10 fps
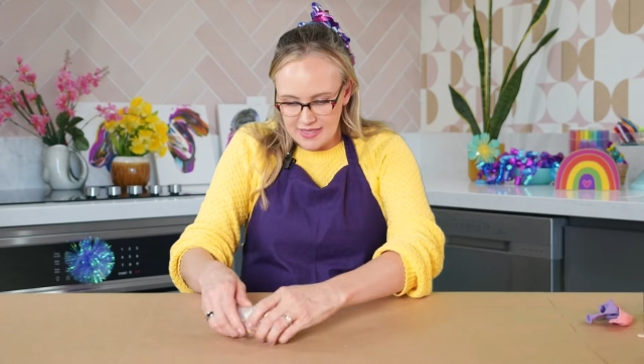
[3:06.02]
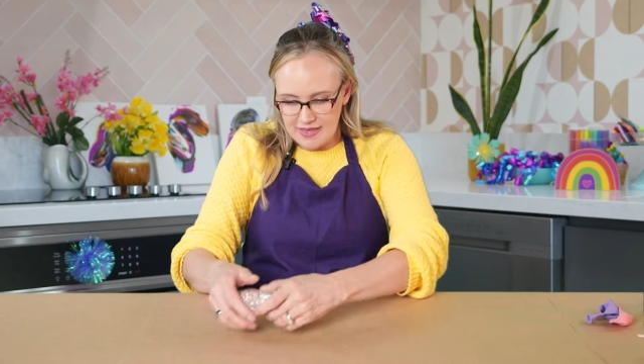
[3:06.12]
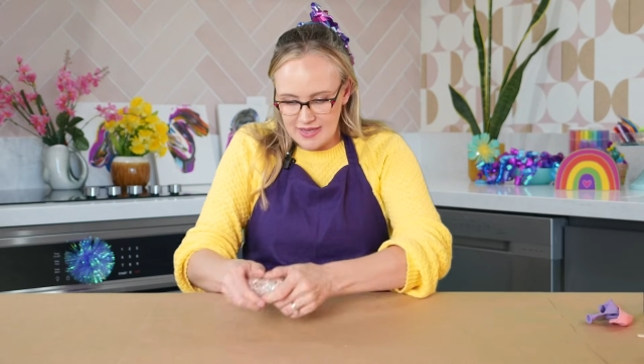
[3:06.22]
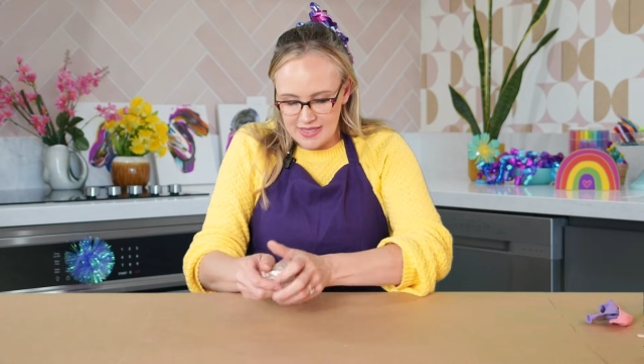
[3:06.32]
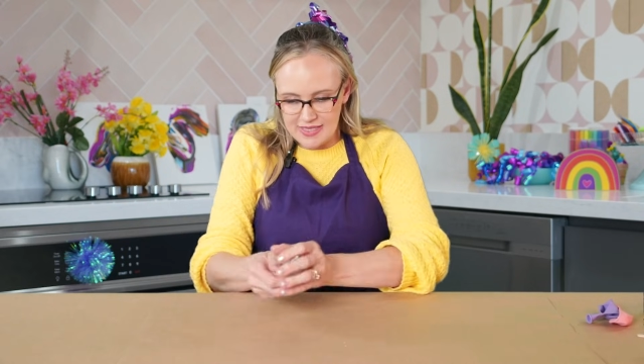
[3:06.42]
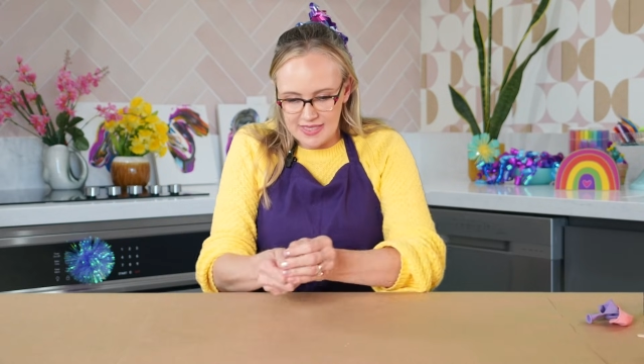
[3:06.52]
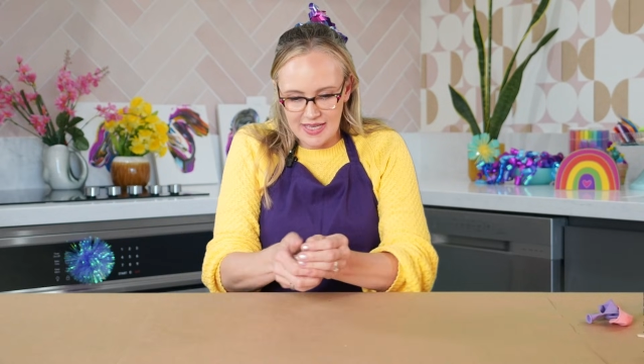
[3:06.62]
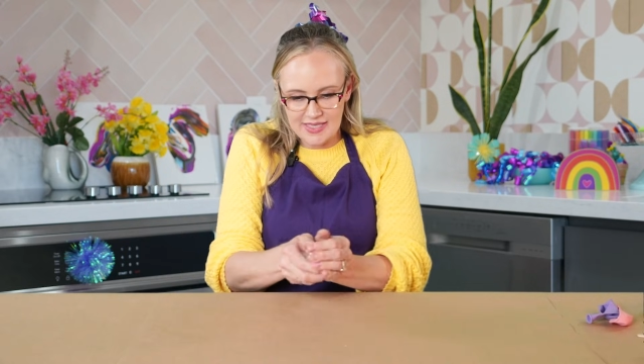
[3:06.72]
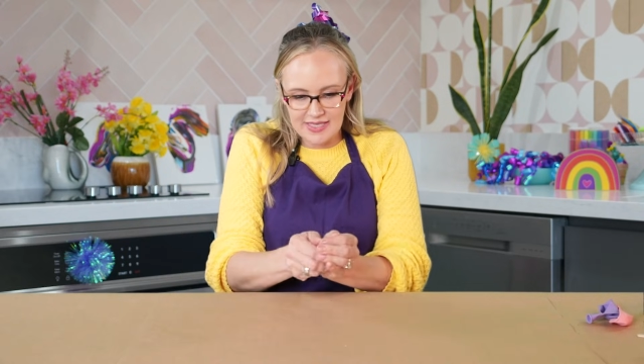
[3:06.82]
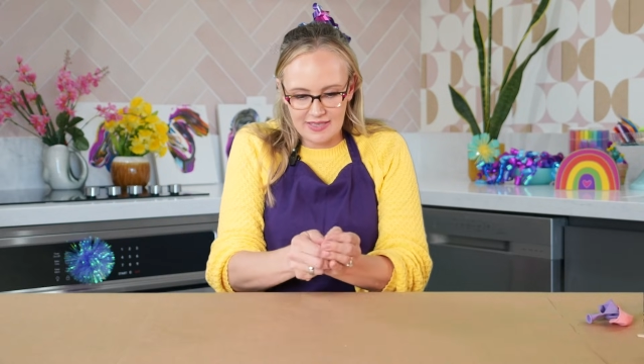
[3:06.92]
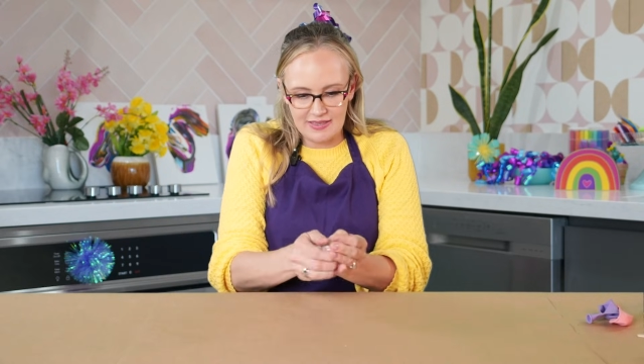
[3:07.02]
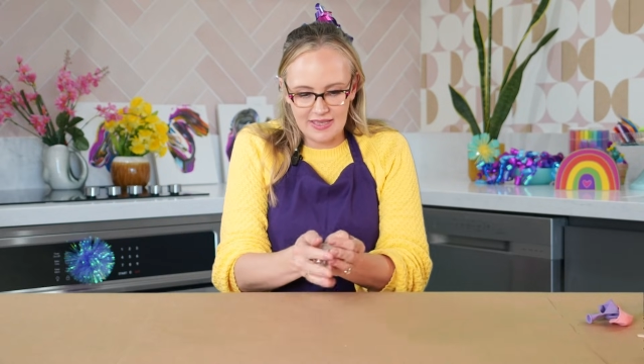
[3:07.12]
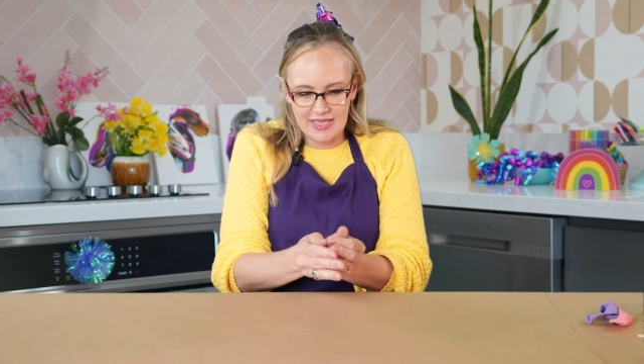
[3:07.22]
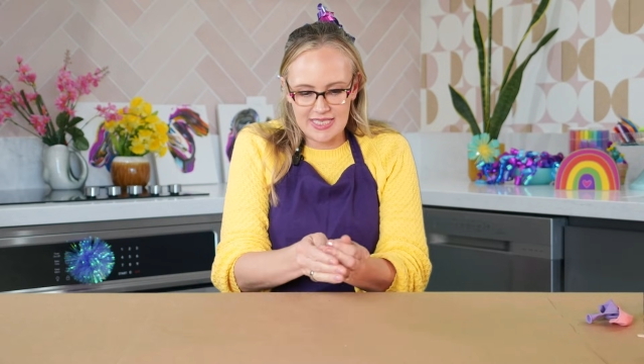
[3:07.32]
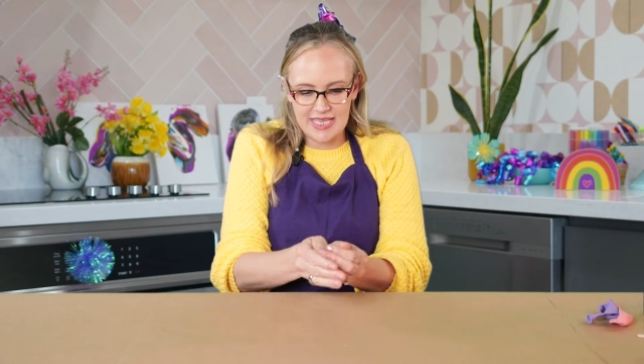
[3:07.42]
So you get this nice little
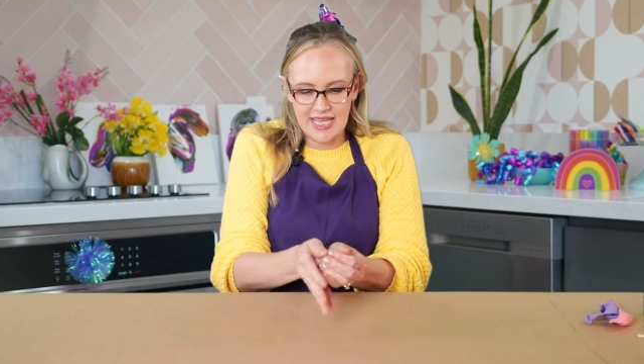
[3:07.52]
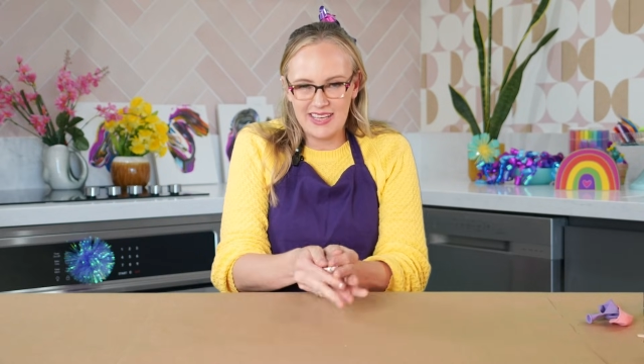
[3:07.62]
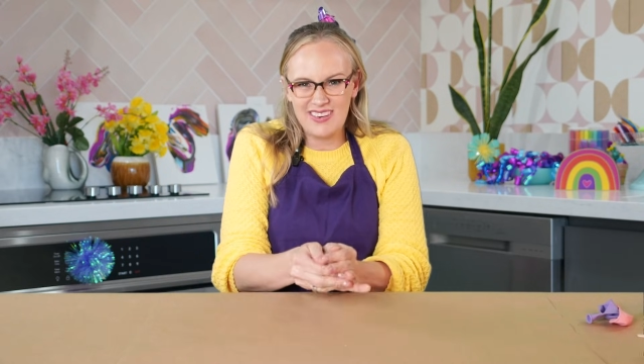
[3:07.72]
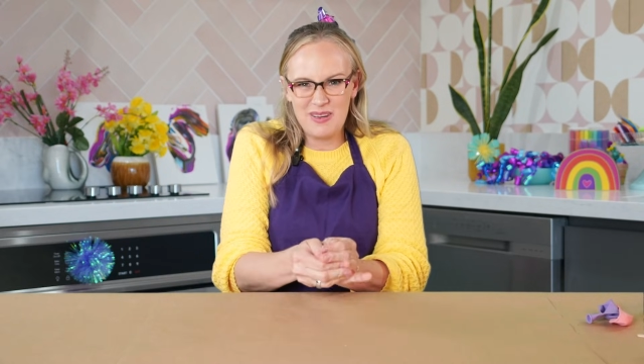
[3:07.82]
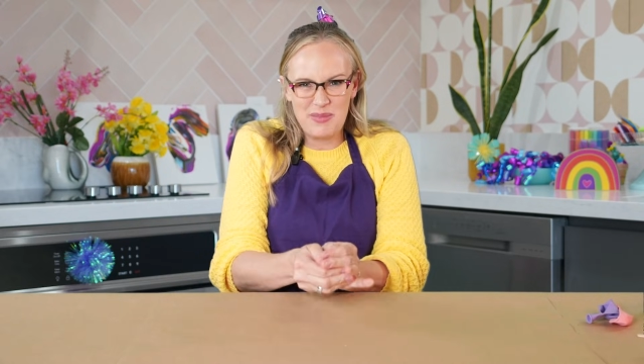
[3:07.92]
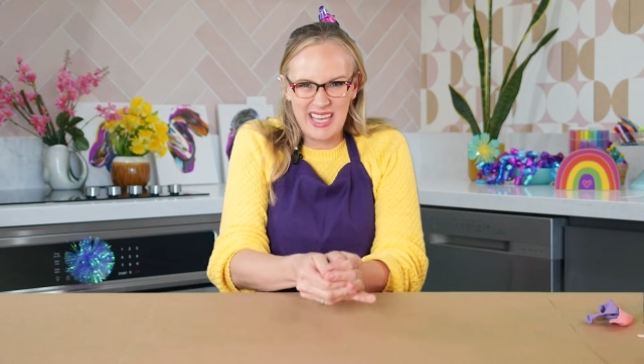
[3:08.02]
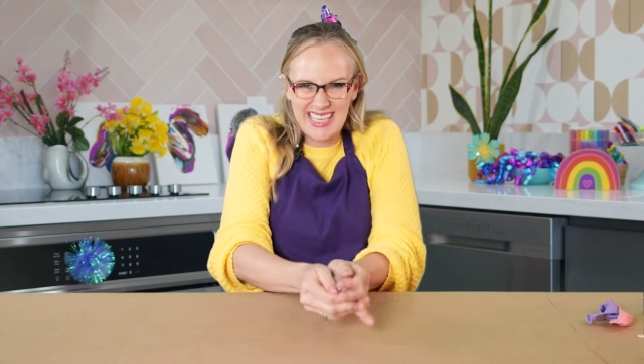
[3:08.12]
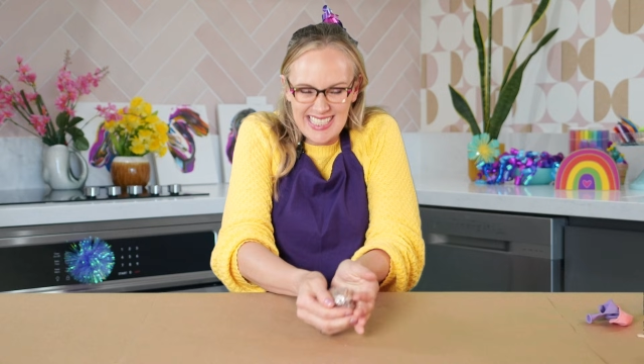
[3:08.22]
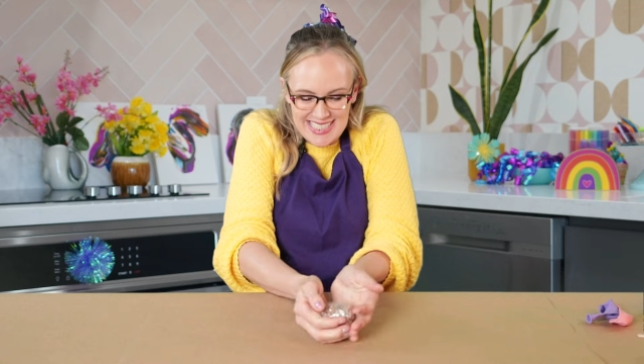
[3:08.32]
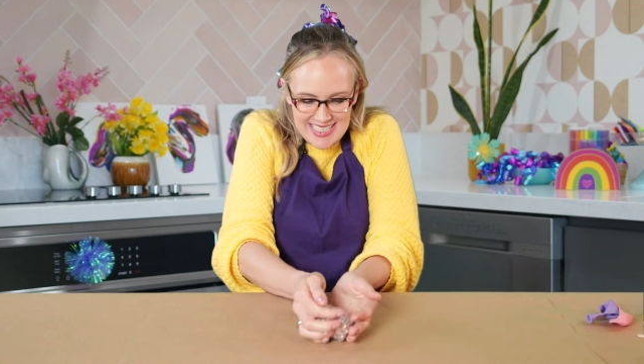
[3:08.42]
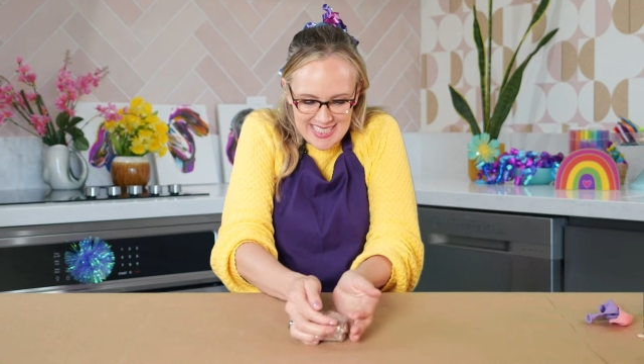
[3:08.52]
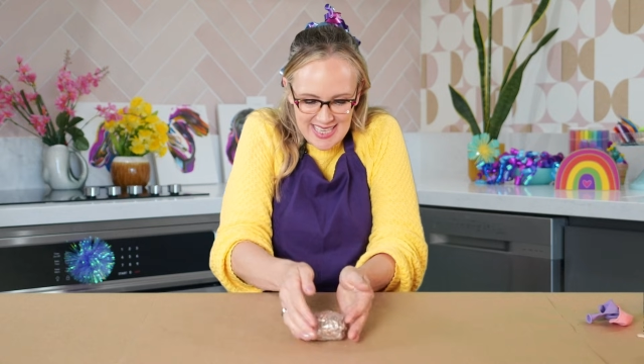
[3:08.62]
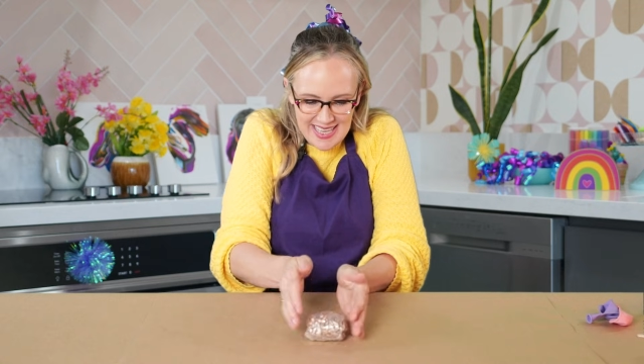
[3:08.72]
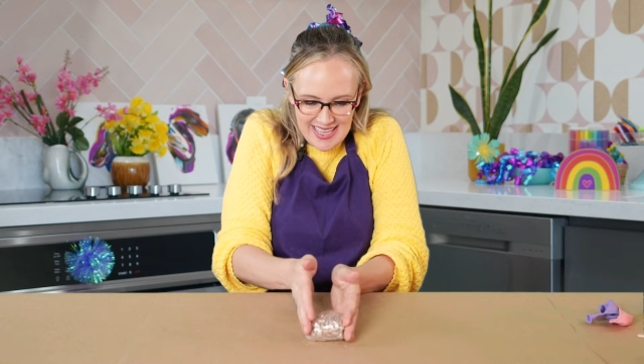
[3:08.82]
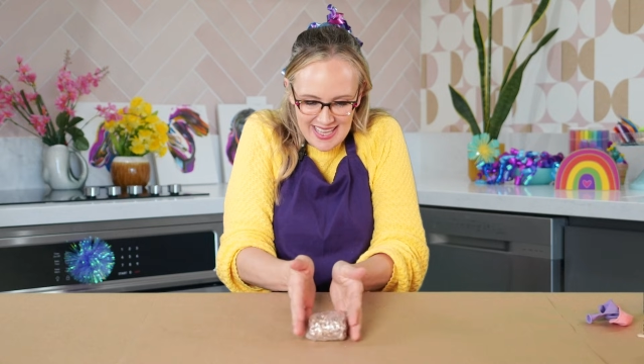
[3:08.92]
container of beans.
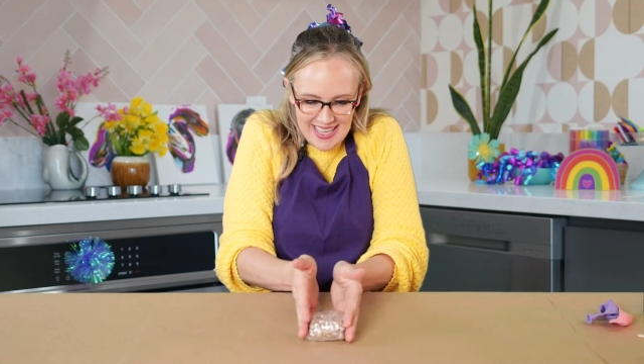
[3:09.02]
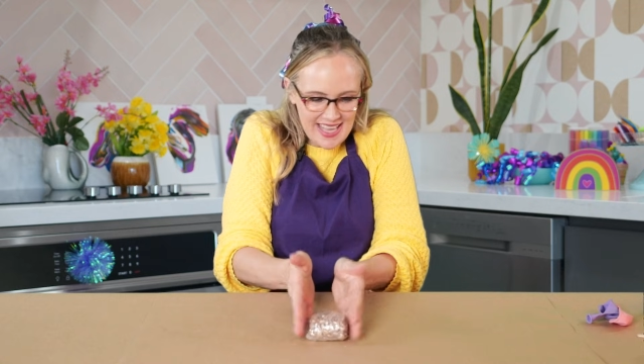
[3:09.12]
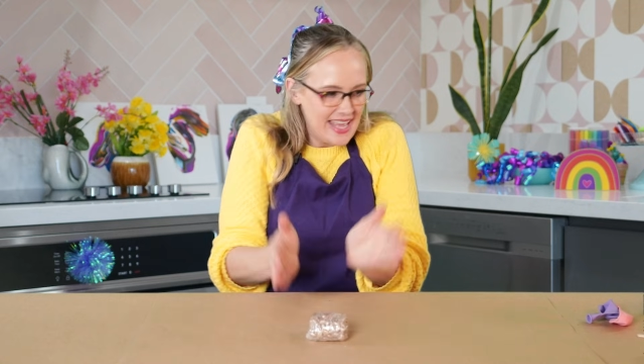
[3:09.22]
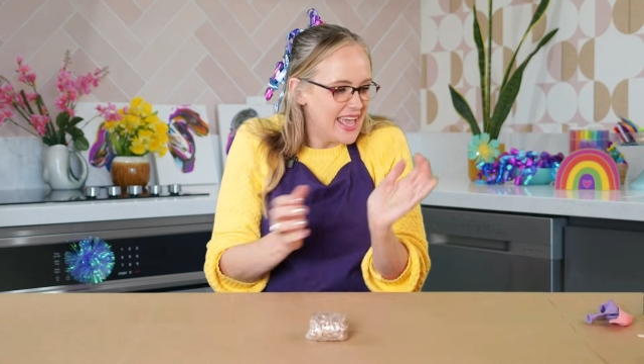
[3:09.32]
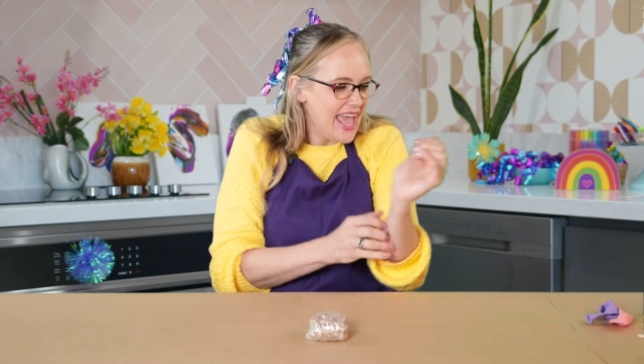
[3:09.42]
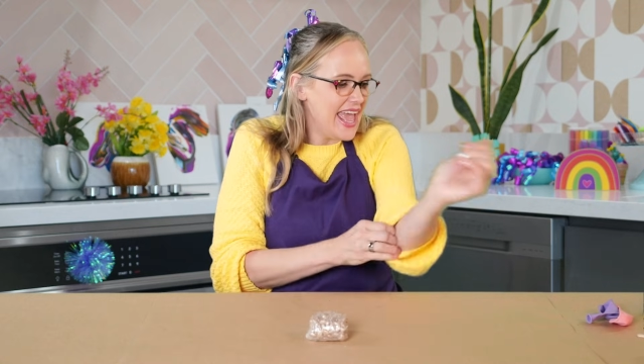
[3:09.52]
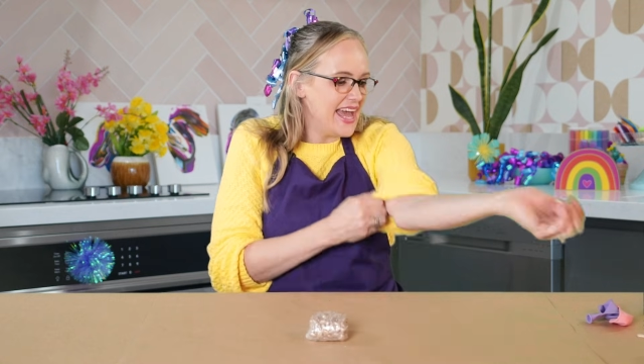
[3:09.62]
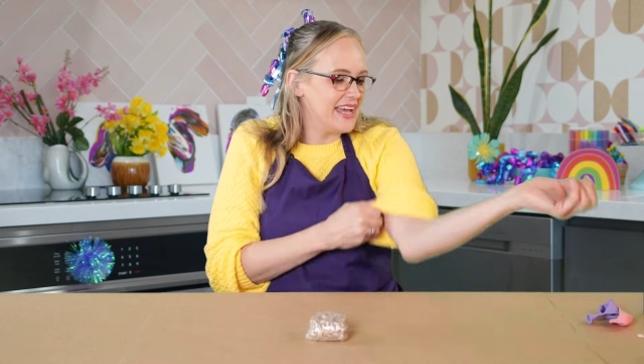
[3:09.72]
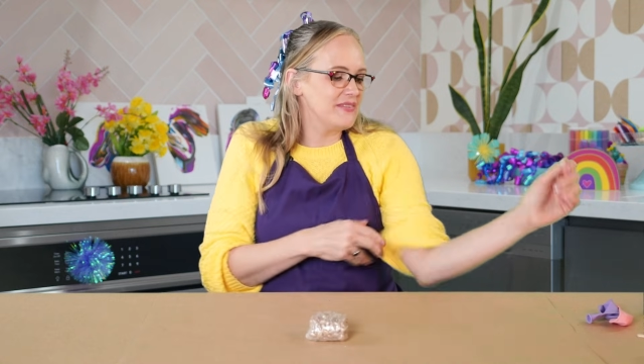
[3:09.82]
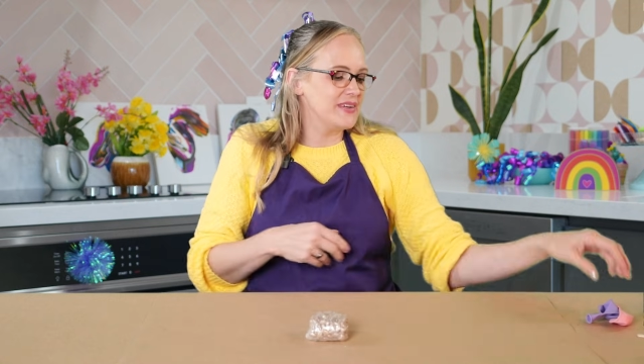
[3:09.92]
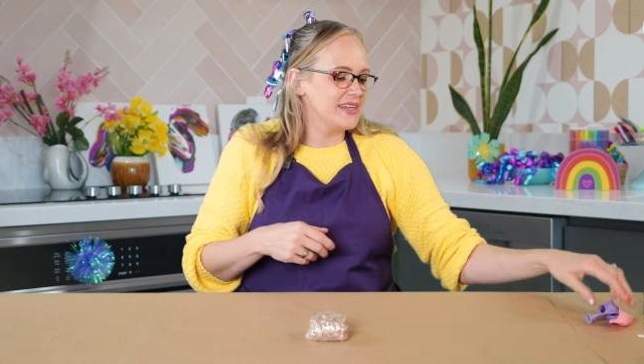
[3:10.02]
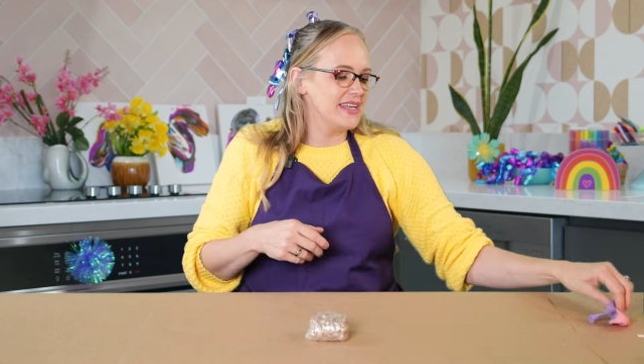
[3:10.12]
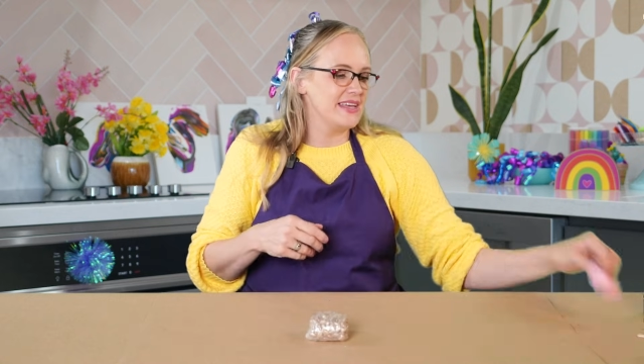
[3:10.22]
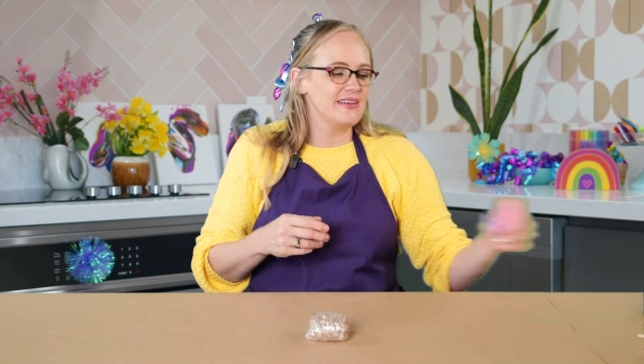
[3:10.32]
And we're going to